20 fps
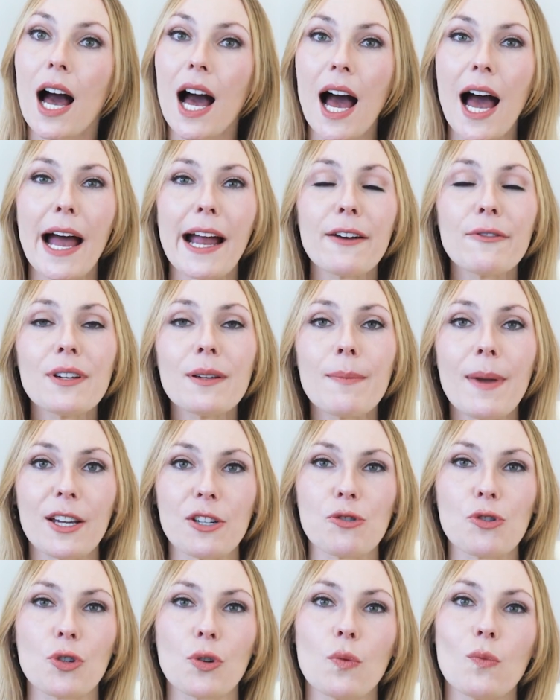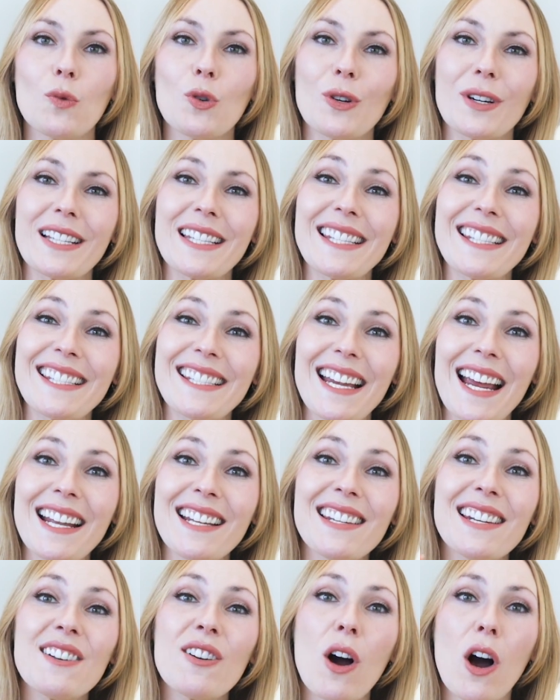a hiring manager will
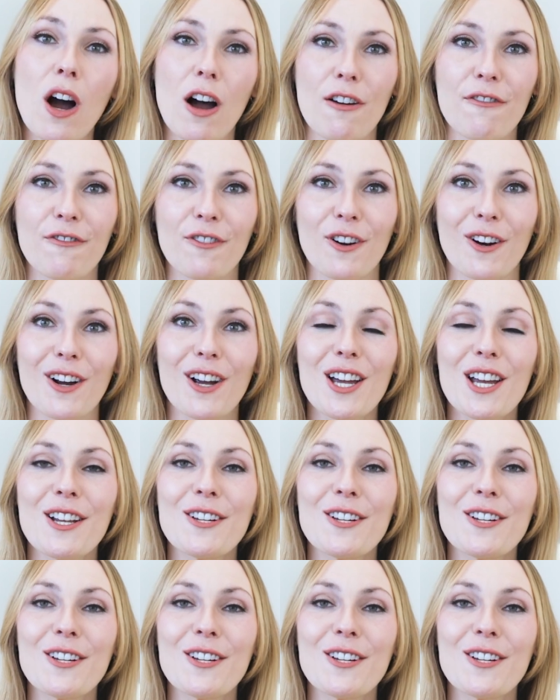extend an offer